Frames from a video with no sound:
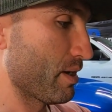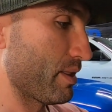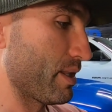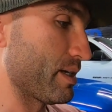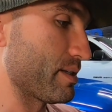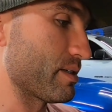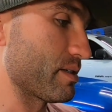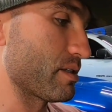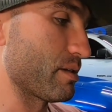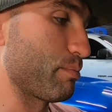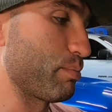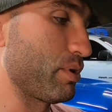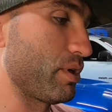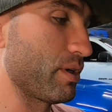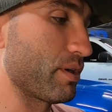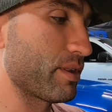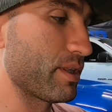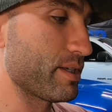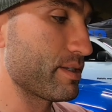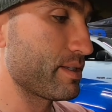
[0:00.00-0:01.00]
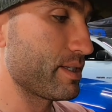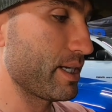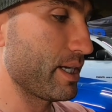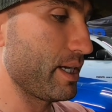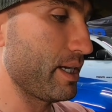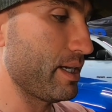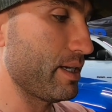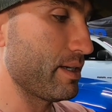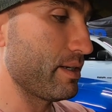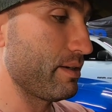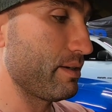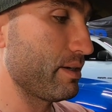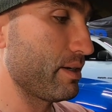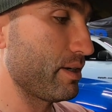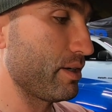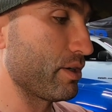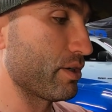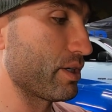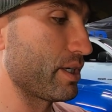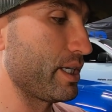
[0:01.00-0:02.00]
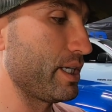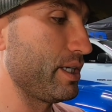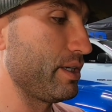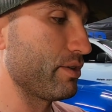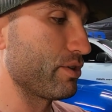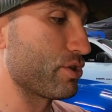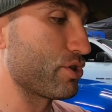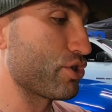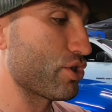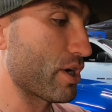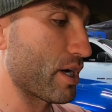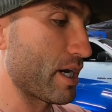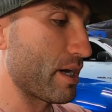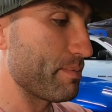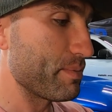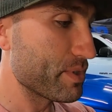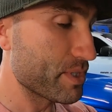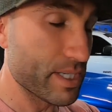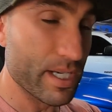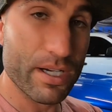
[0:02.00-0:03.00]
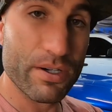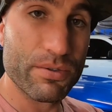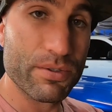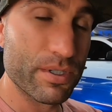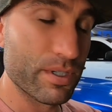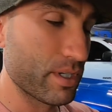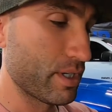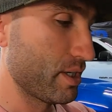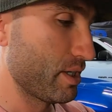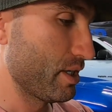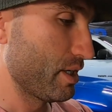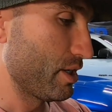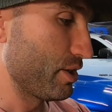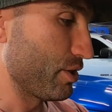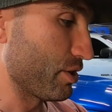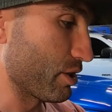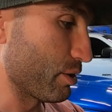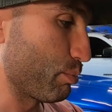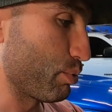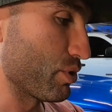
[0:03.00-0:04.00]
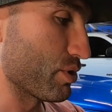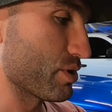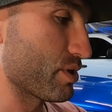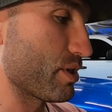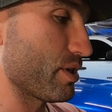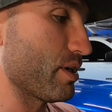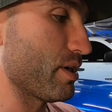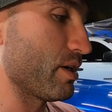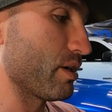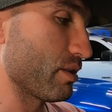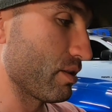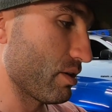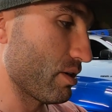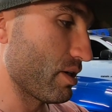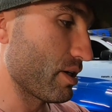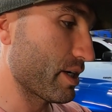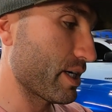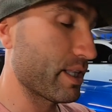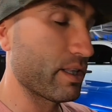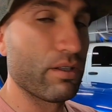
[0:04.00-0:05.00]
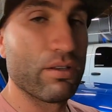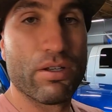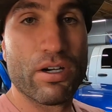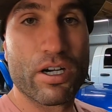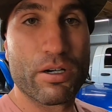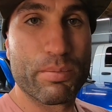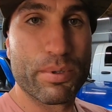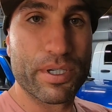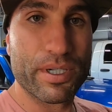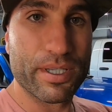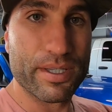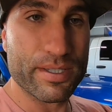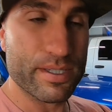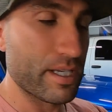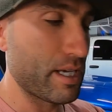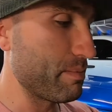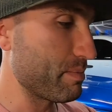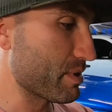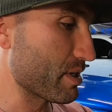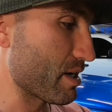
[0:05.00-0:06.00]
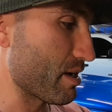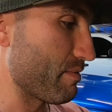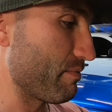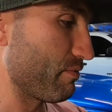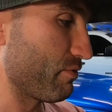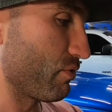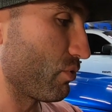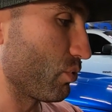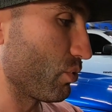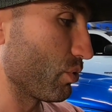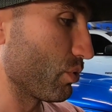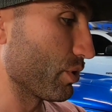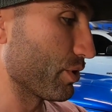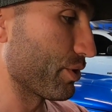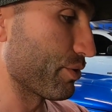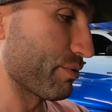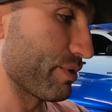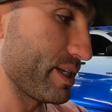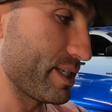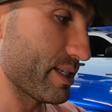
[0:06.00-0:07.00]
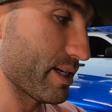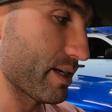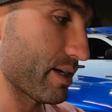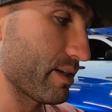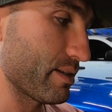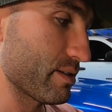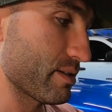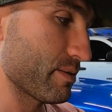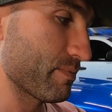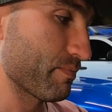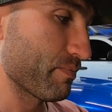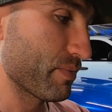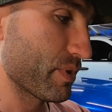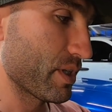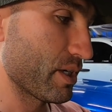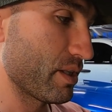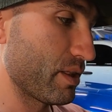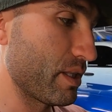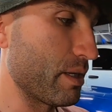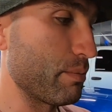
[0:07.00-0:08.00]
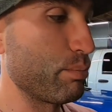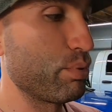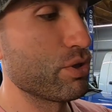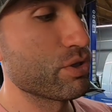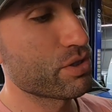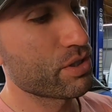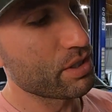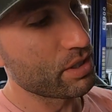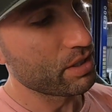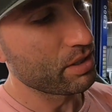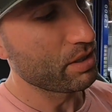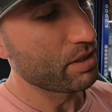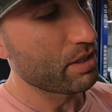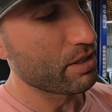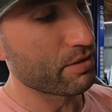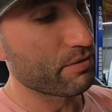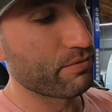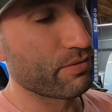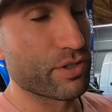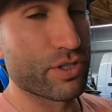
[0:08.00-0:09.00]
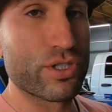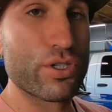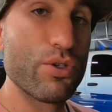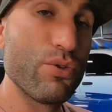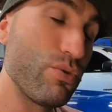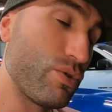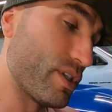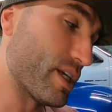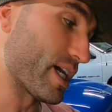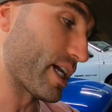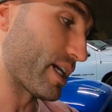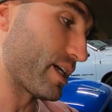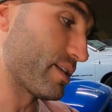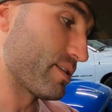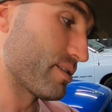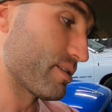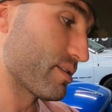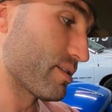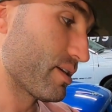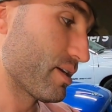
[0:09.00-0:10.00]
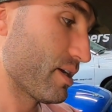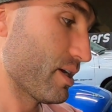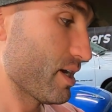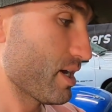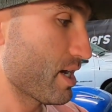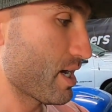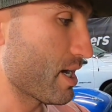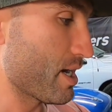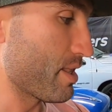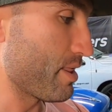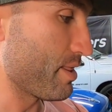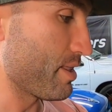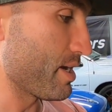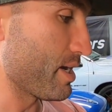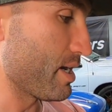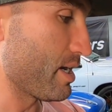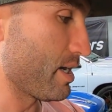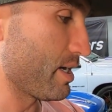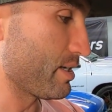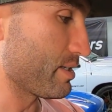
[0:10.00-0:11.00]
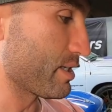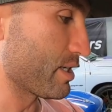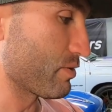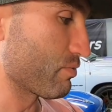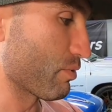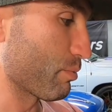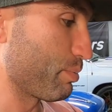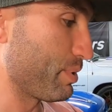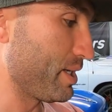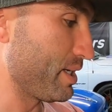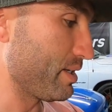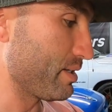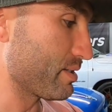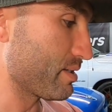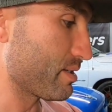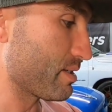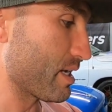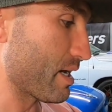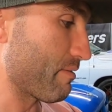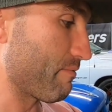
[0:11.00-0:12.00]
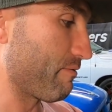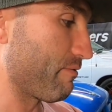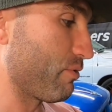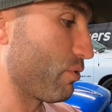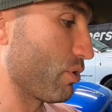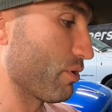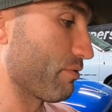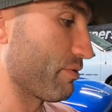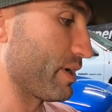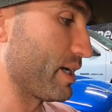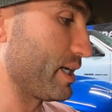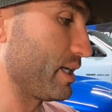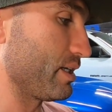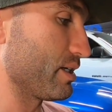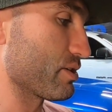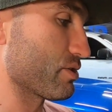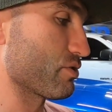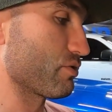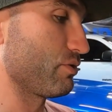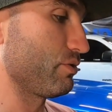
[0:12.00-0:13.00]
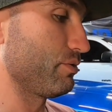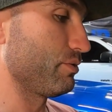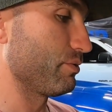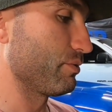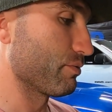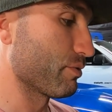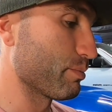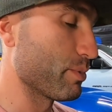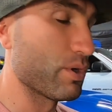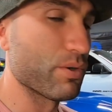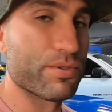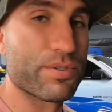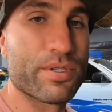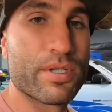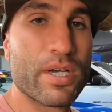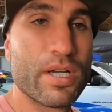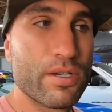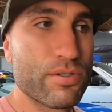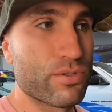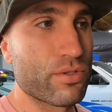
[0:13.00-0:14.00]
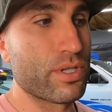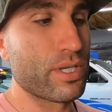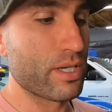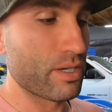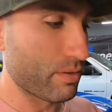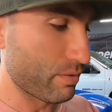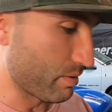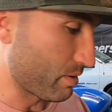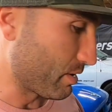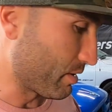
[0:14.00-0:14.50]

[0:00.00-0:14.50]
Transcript: Then it says to plug this thing in. You're gonna hear a chime sound. You're gonna push the unlock and the lock button at the same time for 3 seconds, then push the unlock for 2 seconds. And then it says repeat step 4 for any additional remotes. So then